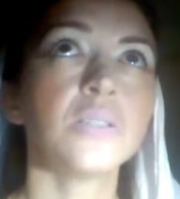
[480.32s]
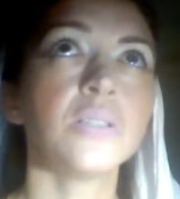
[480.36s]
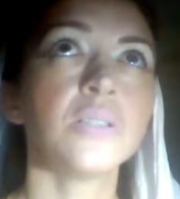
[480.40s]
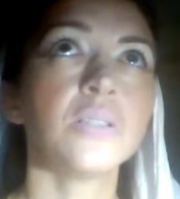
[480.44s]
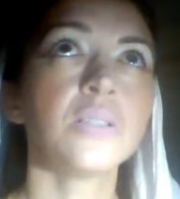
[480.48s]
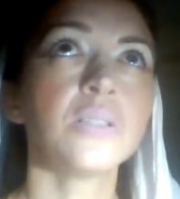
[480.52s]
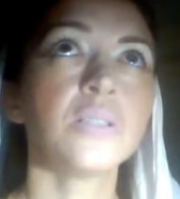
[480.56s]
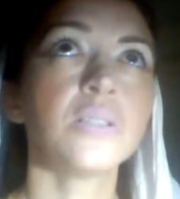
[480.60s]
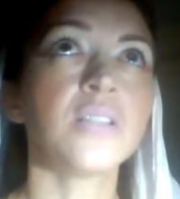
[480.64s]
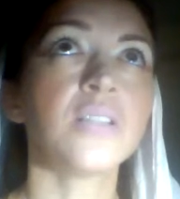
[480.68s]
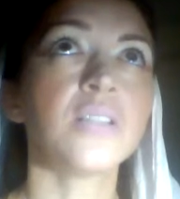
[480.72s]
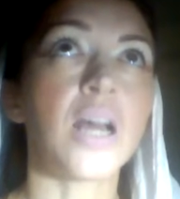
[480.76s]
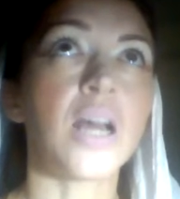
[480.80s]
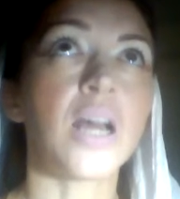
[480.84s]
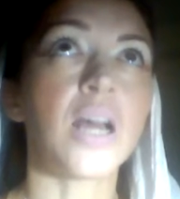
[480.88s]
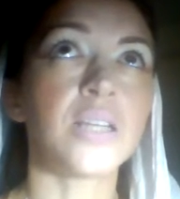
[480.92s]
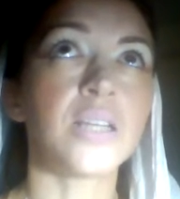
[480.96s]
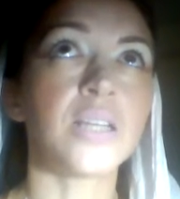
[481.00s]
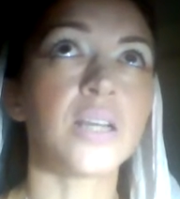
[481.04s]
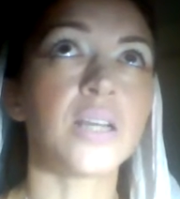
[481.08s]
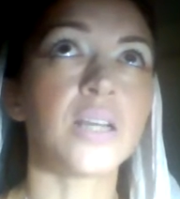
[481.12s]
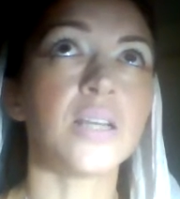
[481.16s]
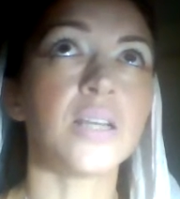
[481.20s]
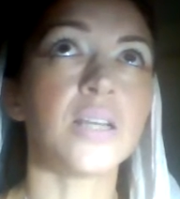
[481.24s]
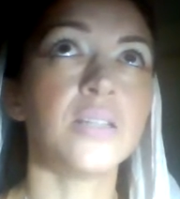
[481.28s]

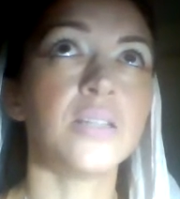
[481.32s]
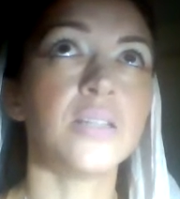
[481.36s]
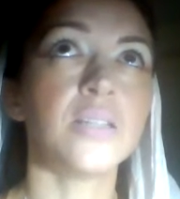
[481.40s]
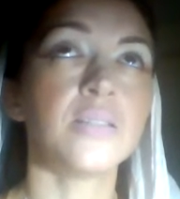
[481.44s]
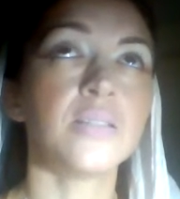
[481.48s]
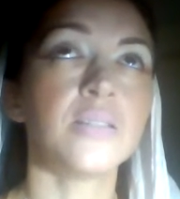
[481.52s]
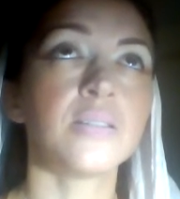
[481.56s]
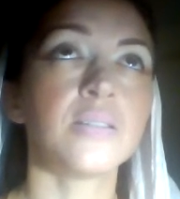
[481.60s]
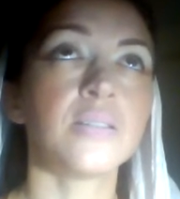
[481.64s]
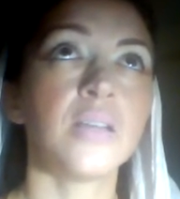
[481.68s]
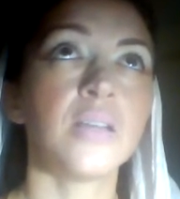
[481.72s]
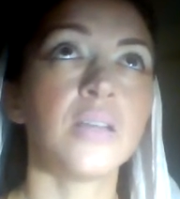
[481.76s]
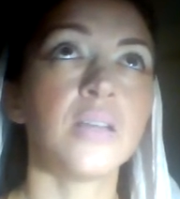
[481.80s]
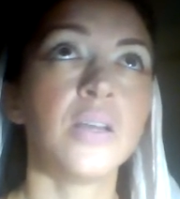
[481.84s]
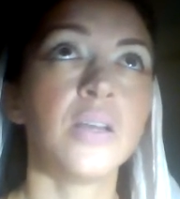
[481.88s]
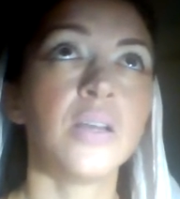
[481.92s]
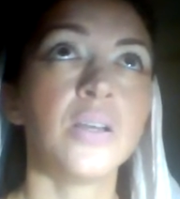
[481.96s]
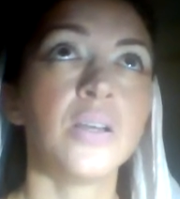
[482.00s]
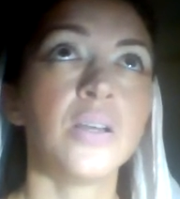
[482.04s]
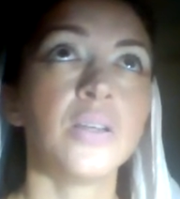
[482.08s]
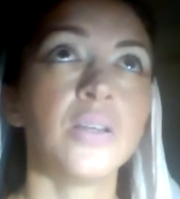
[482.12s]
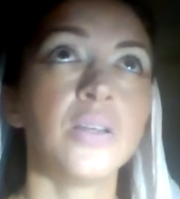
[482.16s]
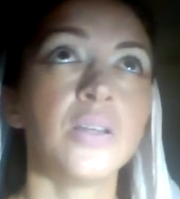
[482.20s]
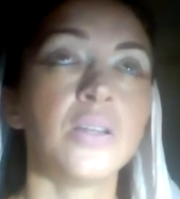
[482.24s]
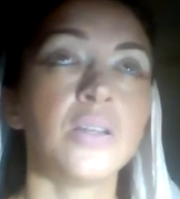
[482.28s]
Titania is
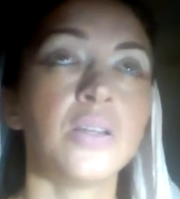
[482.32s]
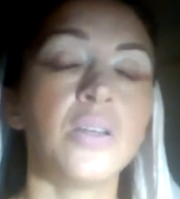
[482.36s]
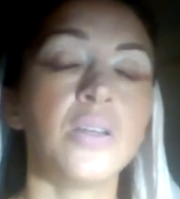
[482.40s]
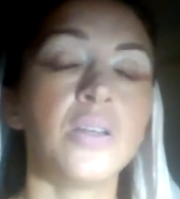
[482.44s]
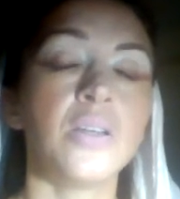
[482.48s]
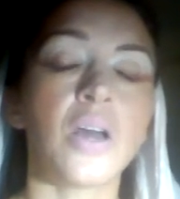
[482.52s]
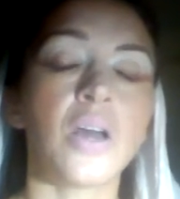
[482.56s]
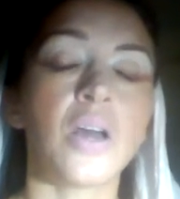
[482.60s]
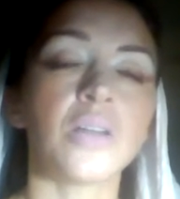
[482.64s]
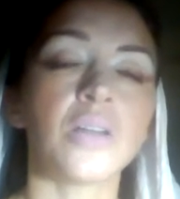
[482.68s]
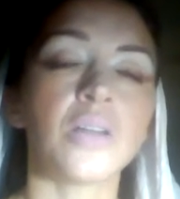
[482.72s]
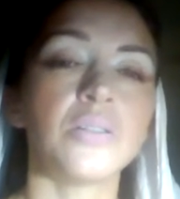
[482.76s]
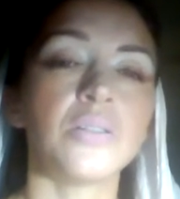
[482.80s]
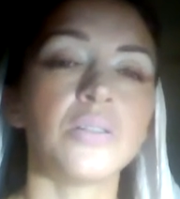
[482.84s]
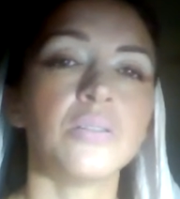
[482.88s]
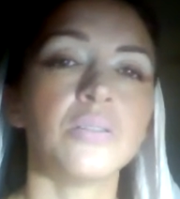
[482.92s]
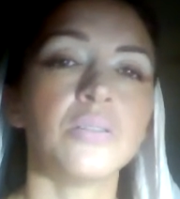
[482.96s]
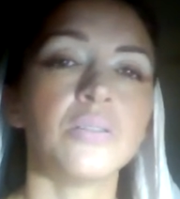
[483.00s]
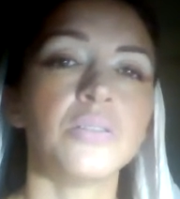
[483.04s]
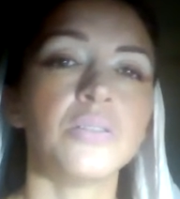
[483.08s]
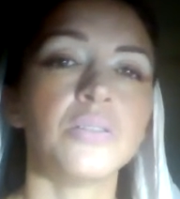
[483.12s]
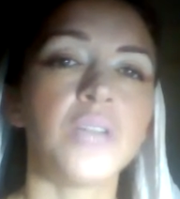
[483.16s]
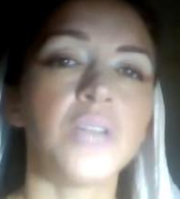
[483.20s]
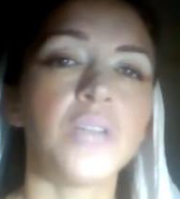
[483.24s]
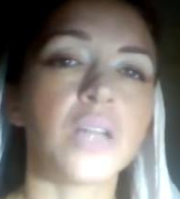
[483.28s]
not
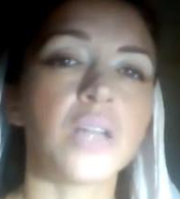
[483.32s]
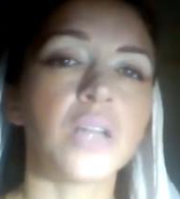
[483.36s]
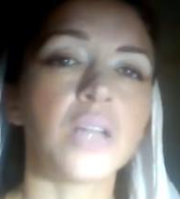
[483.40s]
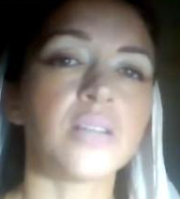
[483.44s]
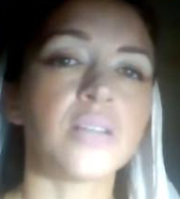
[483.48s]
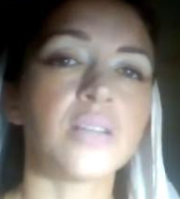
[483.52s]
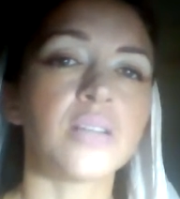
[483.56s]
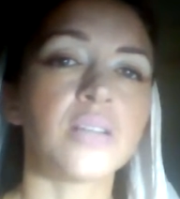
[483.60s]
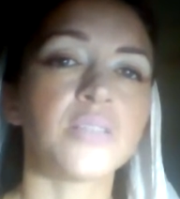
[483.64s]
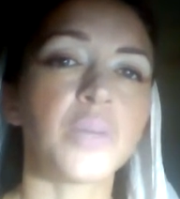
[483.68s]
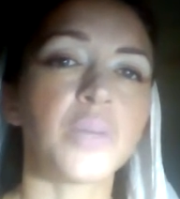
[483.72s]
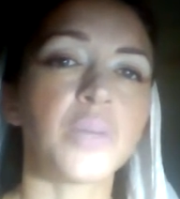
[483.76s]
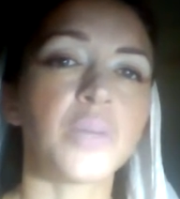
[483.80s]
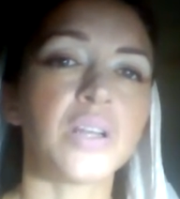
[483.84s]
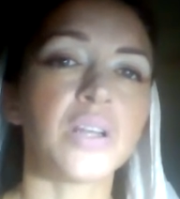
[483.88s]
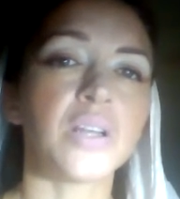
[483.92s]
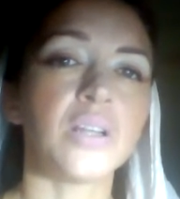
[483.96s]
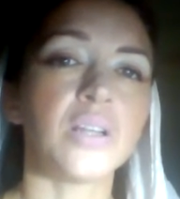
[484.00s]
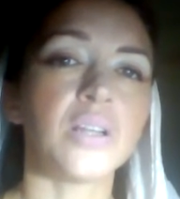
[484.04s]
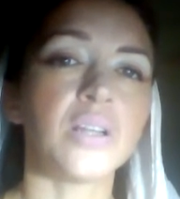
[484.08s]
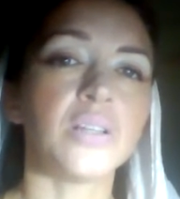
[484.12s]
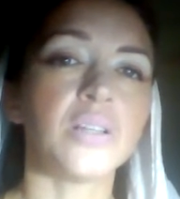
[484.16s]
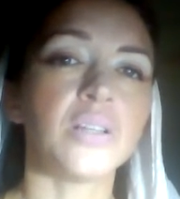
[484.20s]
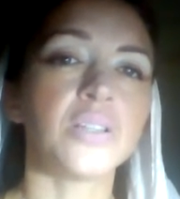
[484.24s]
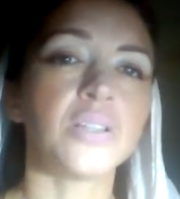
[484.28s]
jealous, but
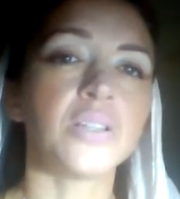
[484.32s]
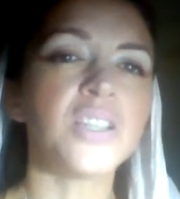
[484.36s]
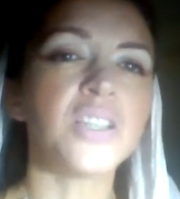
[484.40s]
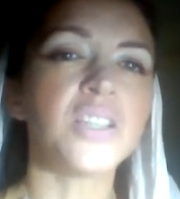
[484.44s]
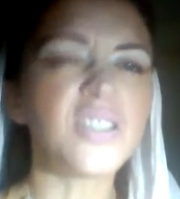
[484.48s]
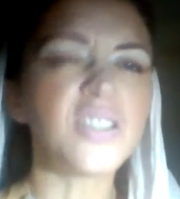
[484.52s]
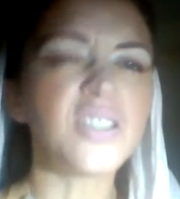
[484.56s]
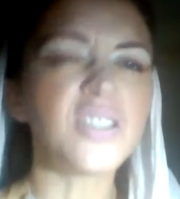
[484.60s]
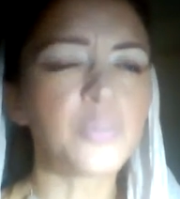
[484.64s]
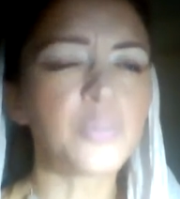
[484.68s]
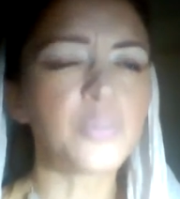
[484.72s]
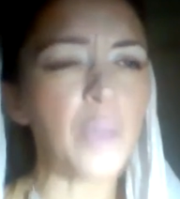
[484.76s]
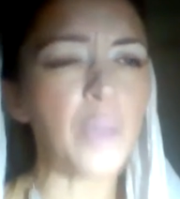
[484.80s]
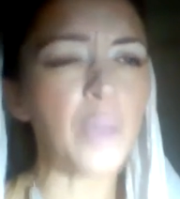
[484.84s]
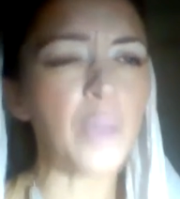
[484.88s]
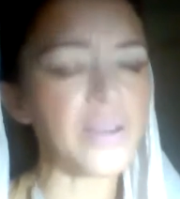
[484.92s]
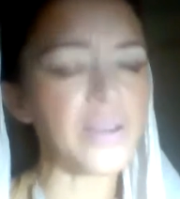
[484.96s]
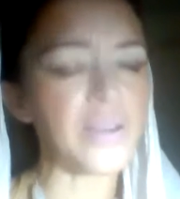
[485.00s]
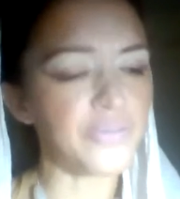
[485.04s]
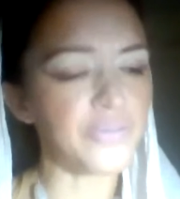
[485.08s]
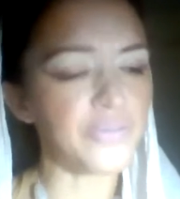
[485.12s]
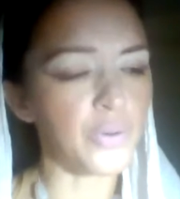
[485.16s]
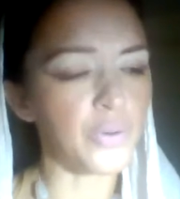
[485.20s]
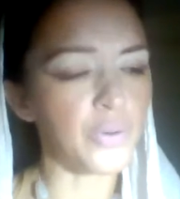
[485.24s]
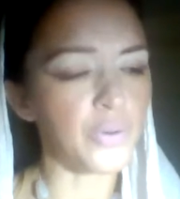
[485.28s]
she's
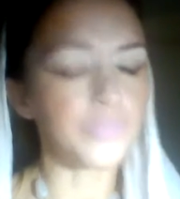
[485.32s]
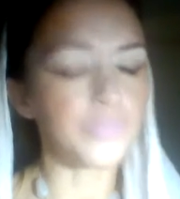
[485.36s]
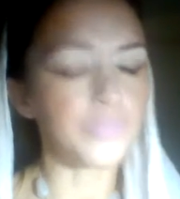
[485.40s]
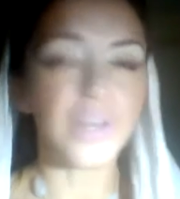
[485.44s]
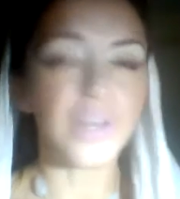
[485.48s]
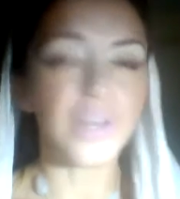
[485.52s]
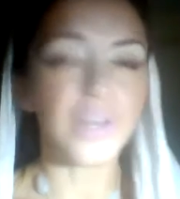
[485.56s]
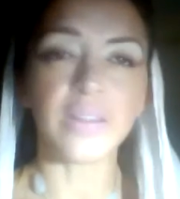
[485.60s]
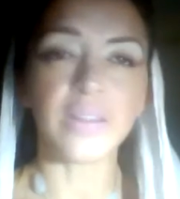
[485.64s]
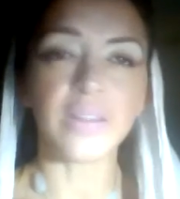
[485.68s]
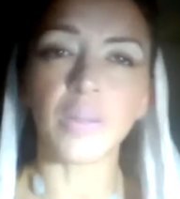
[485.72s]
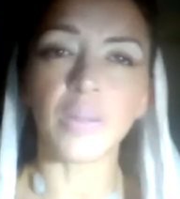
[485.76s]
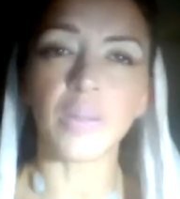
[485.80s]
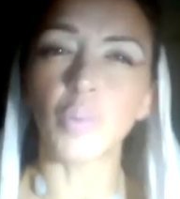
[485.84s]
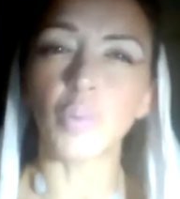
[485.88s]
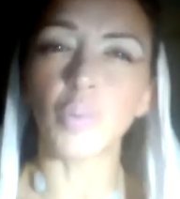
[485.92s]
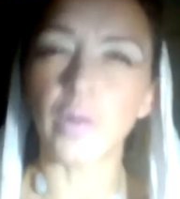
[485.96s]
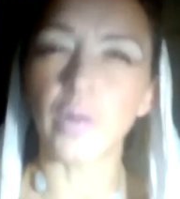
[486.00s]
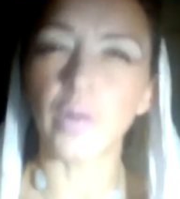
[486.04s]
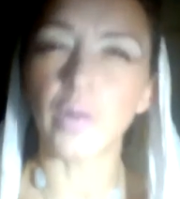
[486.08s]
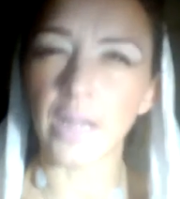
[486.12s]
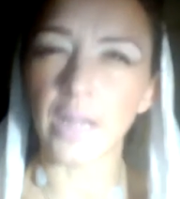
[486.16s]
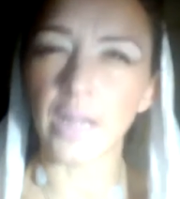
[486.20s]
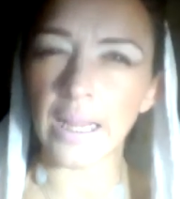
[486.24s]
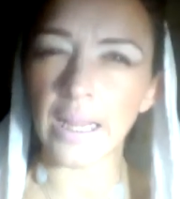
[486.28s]
spiteful, I think, more
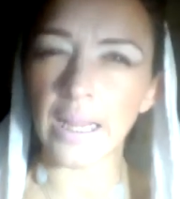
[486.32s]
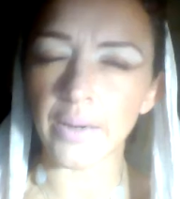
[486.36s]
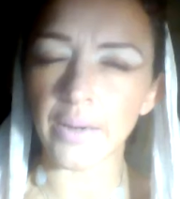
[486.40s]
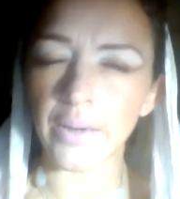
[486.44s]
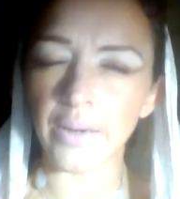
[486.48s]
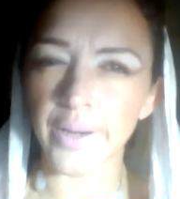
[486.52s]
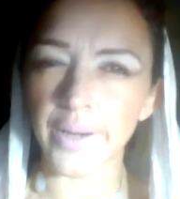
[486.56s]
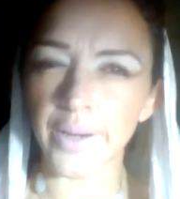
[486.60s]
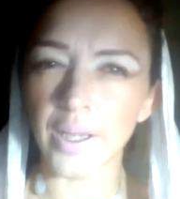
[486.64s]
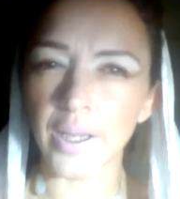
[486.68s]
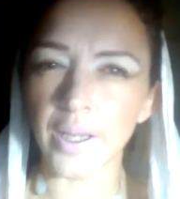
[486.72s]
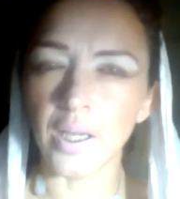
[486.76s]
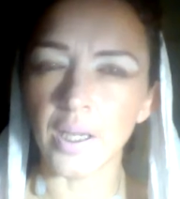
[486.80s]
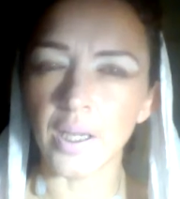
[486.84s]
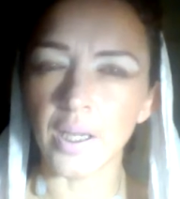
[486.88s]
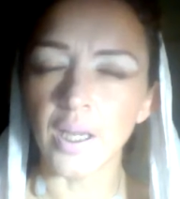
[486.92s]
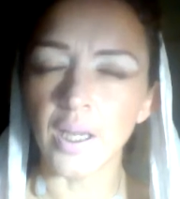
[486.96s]
than angry.